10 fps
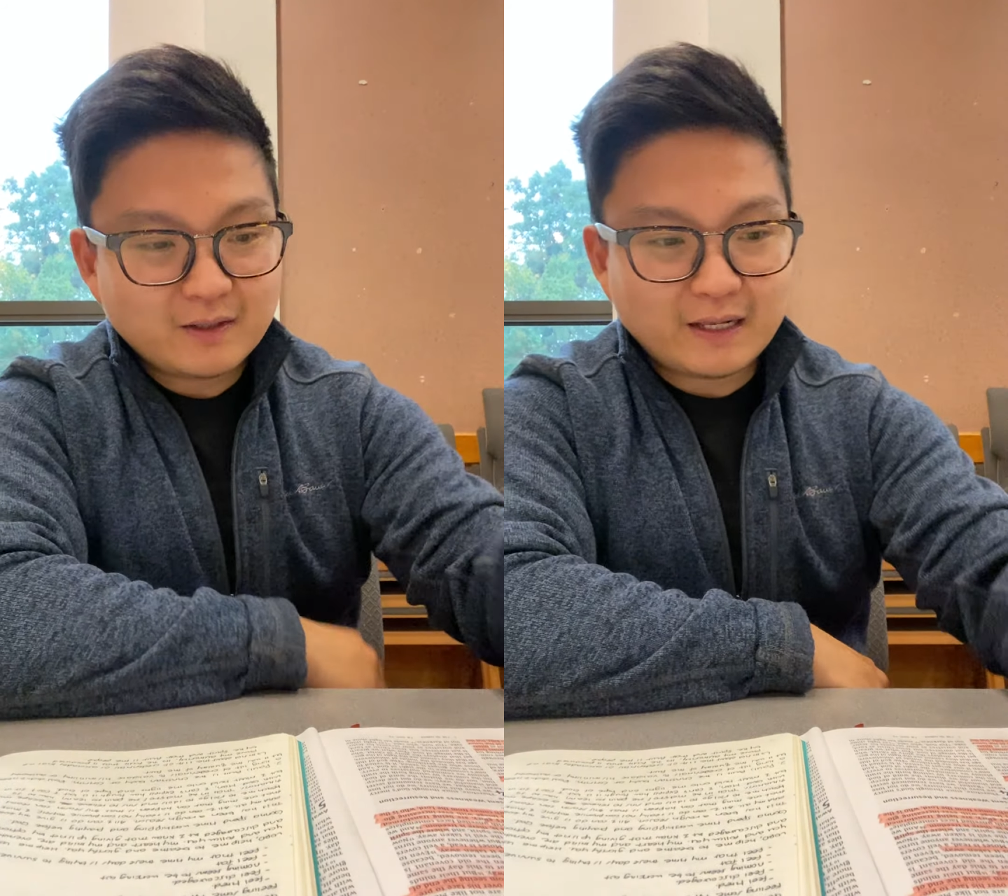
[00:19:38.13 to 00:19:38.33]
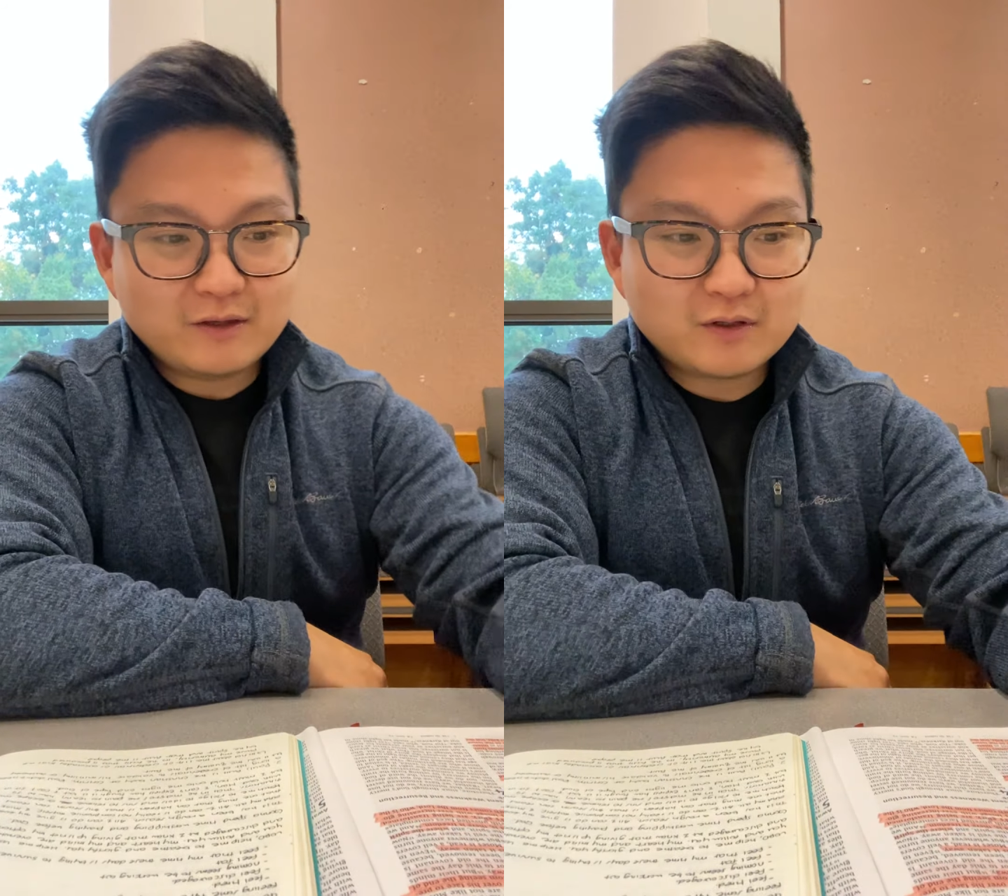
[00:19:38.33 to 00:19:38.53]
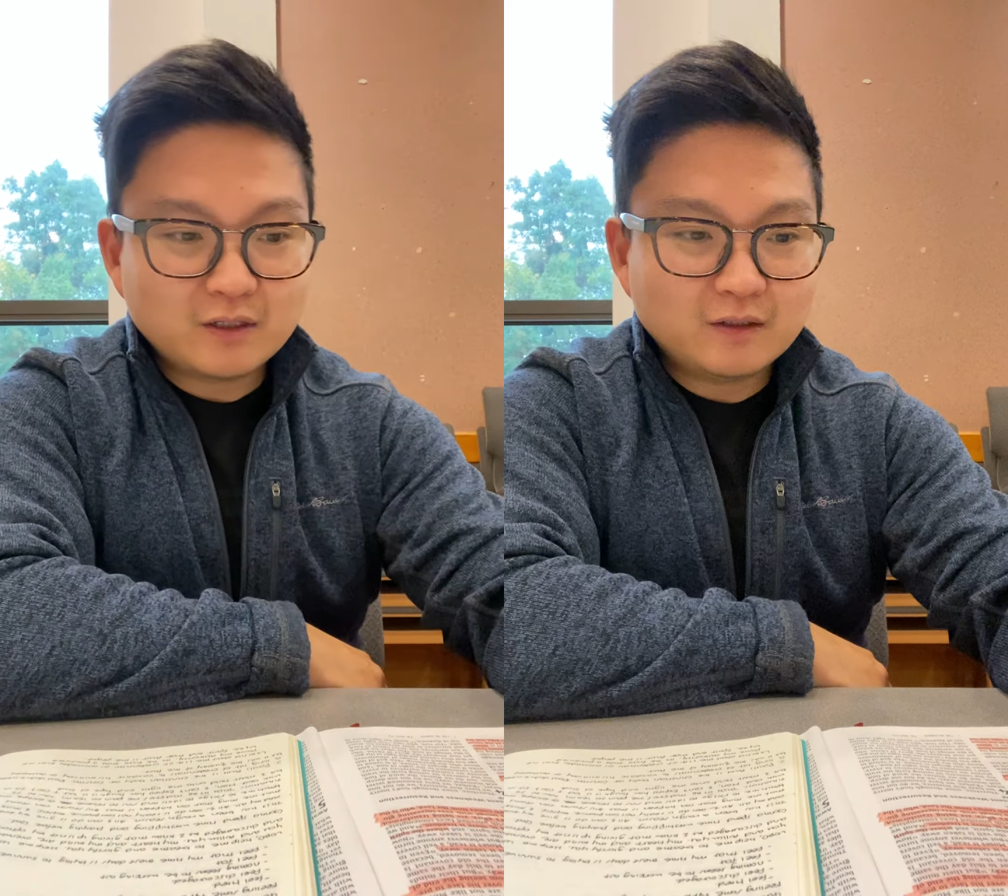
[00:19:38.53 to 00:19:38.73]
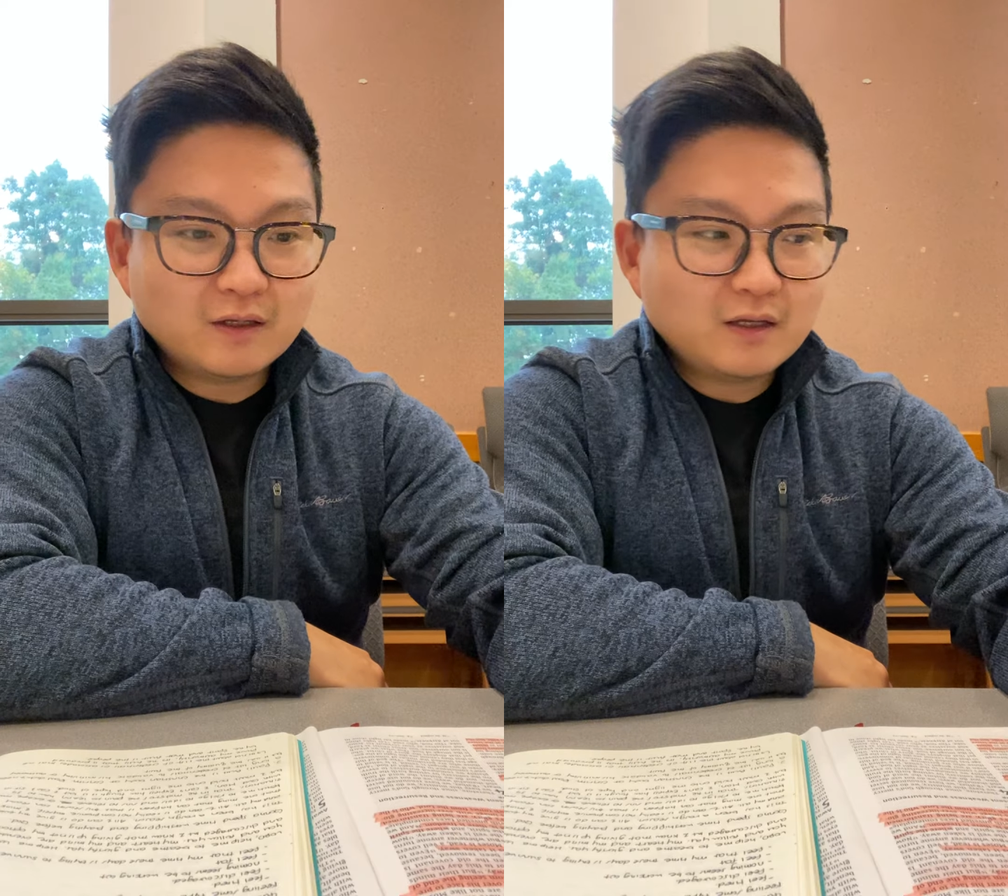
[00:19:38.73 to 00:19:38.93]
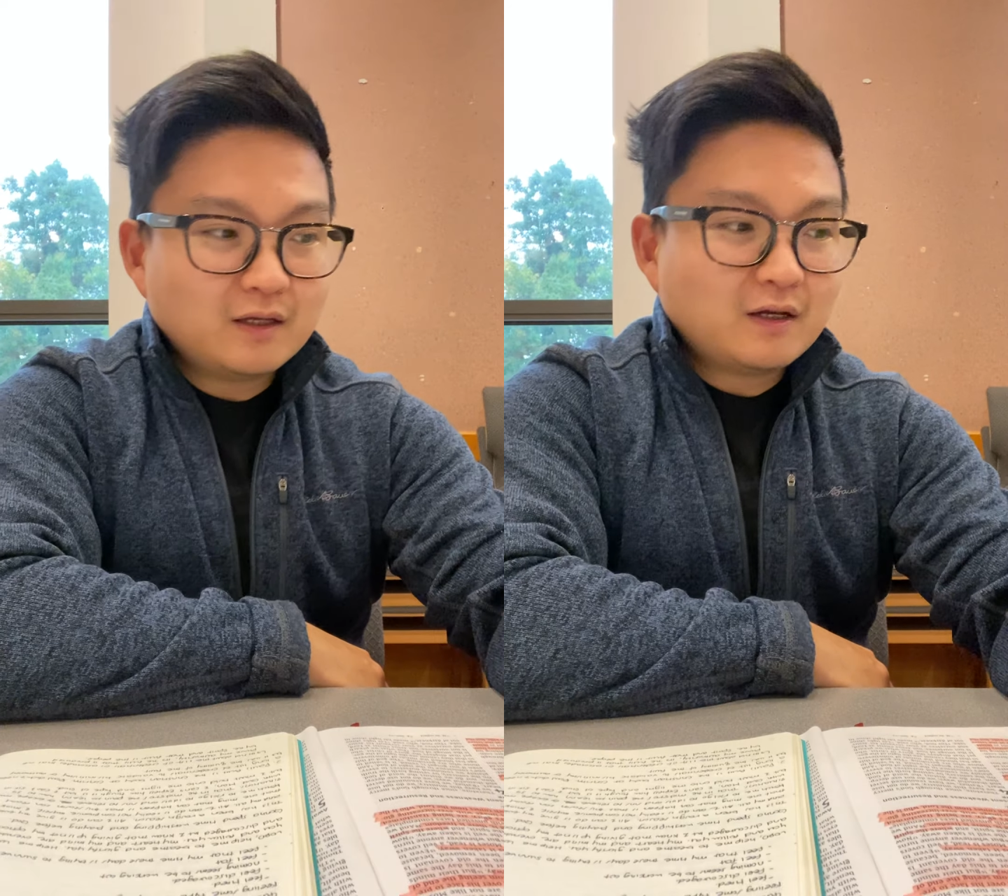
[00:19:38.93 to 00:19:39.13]
that you
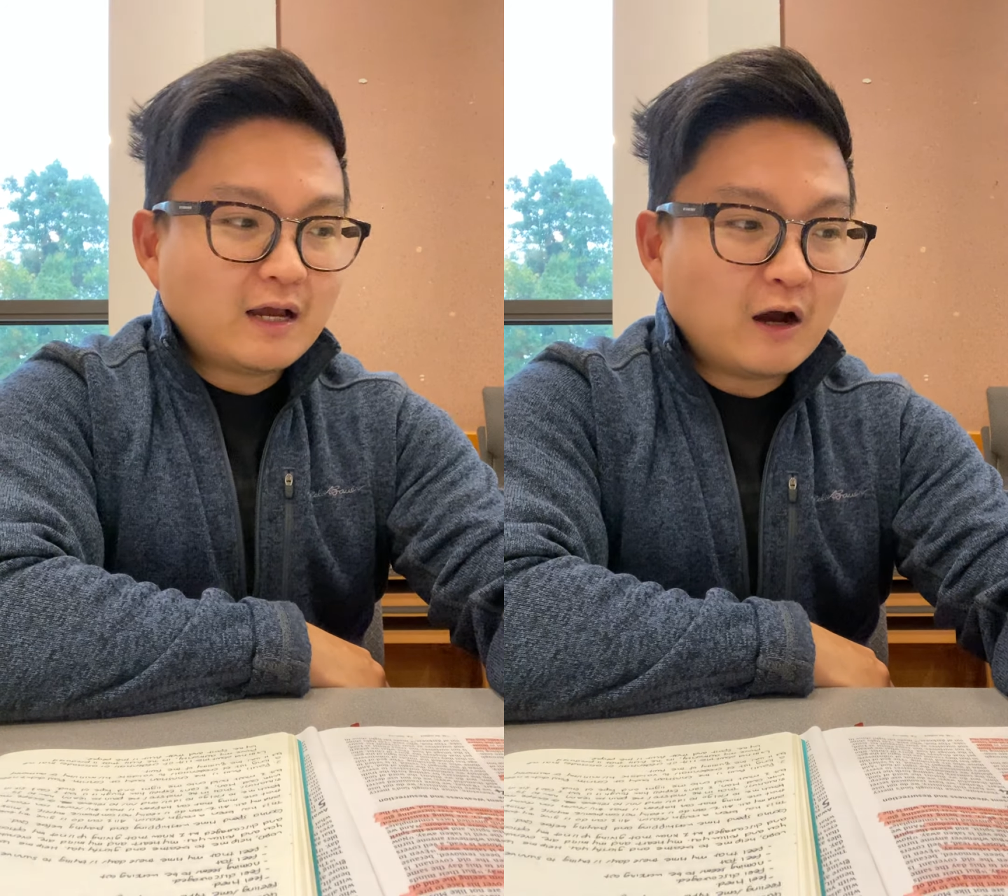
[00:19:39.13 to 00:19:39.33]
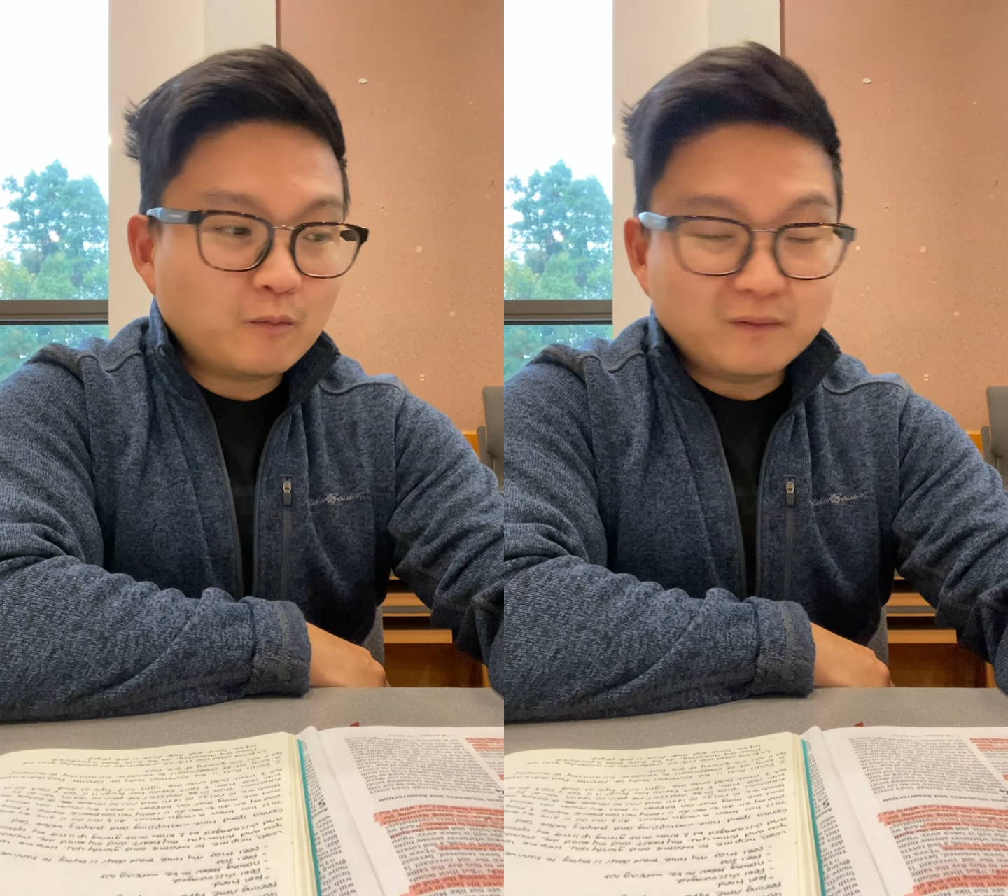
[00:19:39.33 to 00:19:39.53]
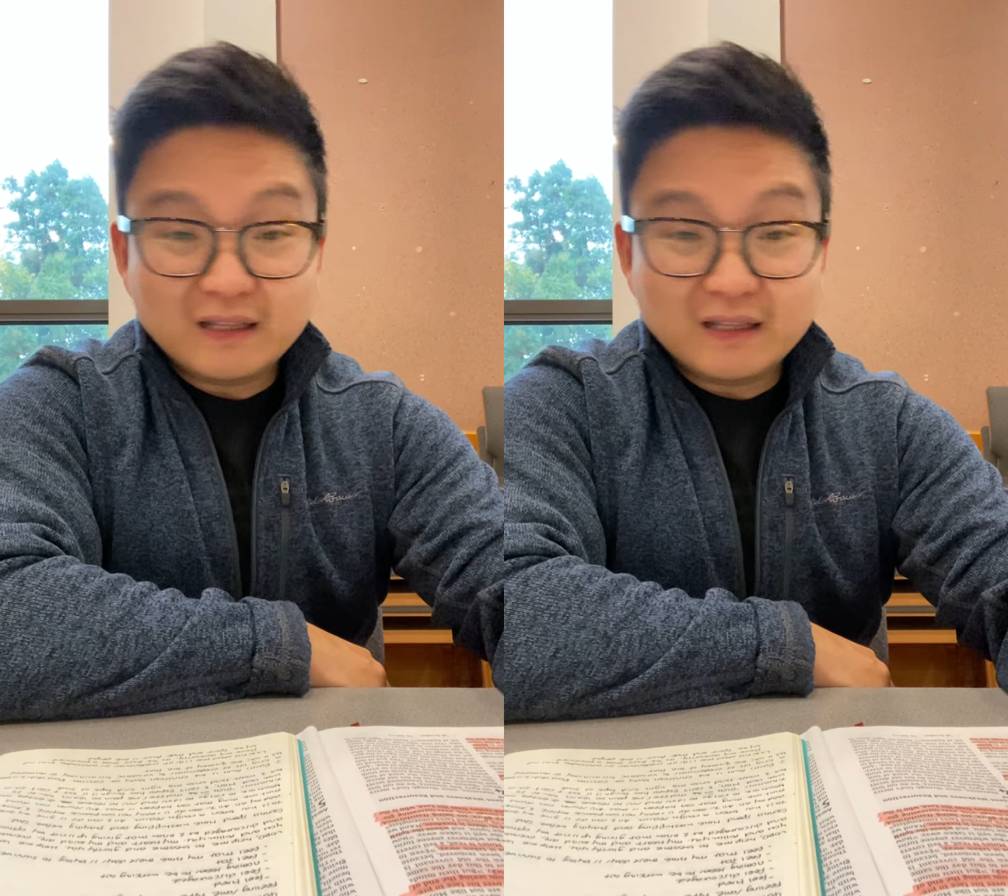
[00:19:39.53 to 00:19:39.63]
can help